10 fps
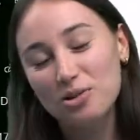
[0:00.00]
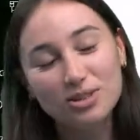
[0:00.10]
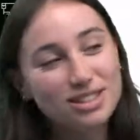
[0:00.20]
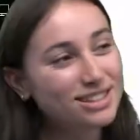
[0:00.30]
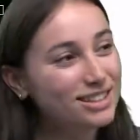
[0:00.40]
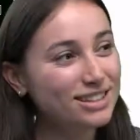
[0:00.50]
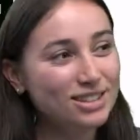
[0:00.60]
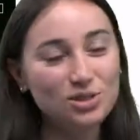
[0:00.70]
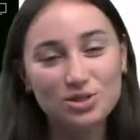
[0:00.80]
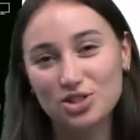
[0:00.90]
we still
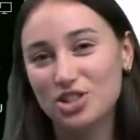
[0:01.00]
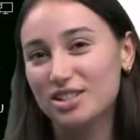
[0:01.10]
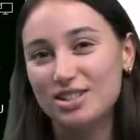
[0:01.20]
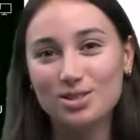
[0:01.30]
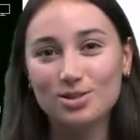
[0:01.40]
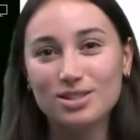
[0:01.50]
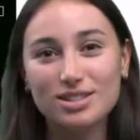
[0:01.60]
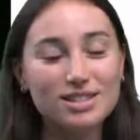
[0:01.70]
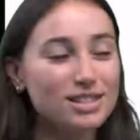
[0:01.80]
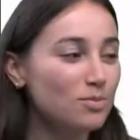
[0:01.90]
need to adjust to the
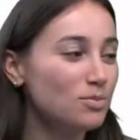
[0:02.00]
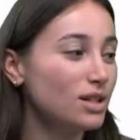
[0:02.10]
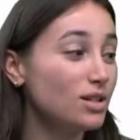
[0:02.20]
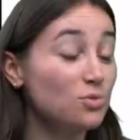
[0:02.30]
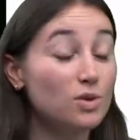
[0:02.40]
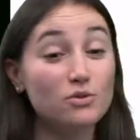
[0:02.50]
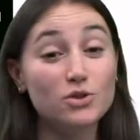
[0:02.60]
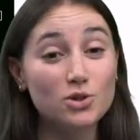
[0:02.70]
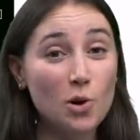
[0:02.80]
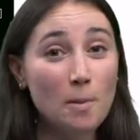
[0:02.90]
system because we have
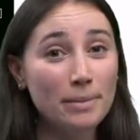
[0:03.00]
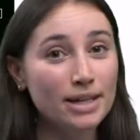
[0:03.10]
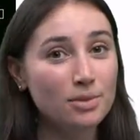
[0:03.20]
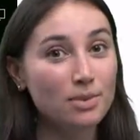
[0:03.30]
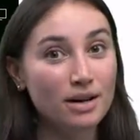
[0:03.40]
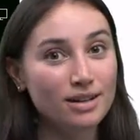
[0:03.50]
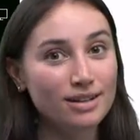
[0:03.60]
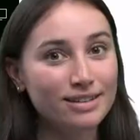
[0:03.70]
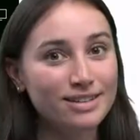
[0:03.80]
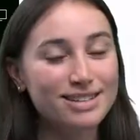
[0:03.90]
so many
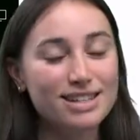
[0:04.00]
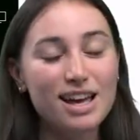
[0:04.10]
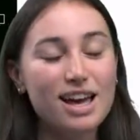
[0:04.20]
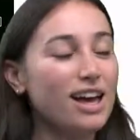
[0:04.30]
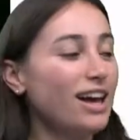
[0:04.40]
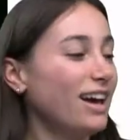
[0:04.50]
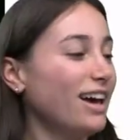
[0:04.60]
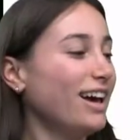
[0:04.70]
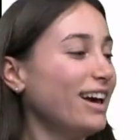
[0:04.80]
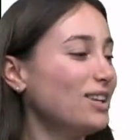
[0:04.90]
buttons
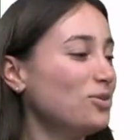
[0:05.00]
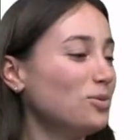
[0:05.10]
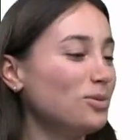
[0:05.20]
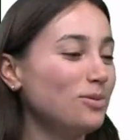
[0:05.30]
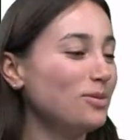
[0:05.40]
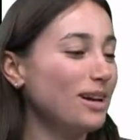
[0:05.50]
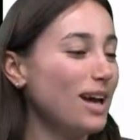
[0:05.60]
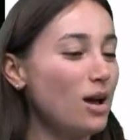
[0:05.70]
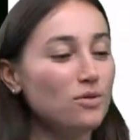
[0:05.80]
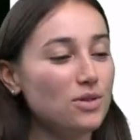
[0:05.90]
and
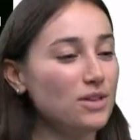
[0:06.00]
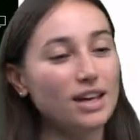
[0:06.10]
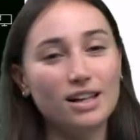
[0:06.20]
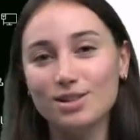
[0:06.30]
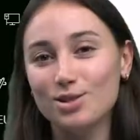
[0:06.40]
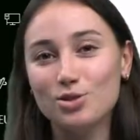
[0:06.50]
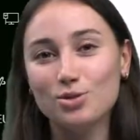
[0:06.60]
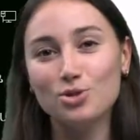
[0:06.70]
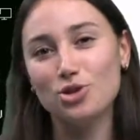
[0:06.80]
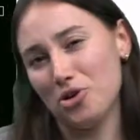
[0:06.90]
everything else
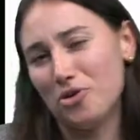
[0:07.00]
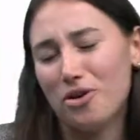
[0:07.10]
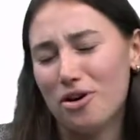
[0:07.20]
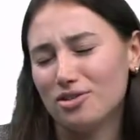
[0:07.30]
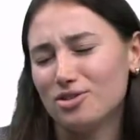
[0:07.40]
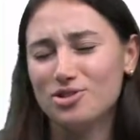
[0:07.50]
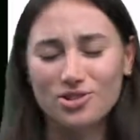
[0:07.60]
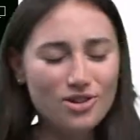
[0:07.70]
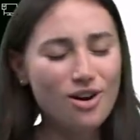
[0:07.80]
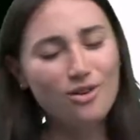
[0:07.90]
to turn on, to
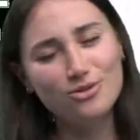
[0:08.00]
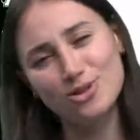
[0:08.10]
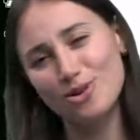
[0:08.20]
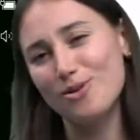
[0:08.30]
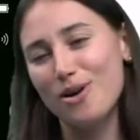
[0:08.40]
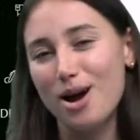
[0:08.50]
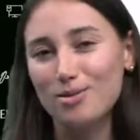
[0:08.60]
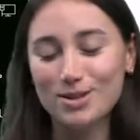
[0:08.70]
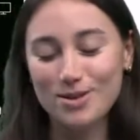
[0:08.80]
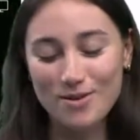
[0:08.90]
turn off. So
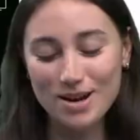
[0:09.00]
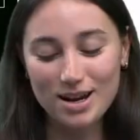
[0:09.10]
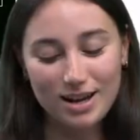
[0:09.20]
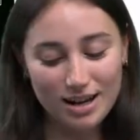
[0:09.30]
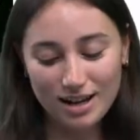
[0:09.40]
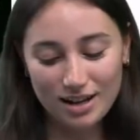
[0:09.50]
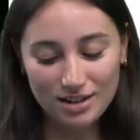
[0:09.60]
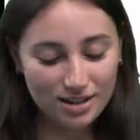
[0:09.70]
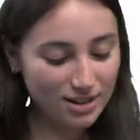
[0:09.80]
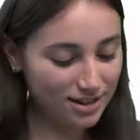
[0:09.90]
sorry, I
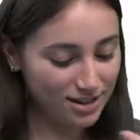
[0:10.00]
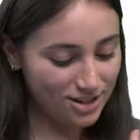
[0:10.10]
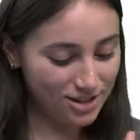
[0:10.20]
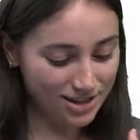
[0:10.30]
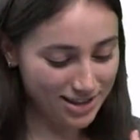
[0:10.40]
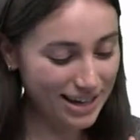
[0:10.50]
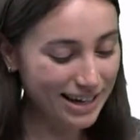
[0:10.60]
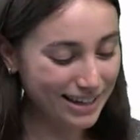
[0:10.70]
think it just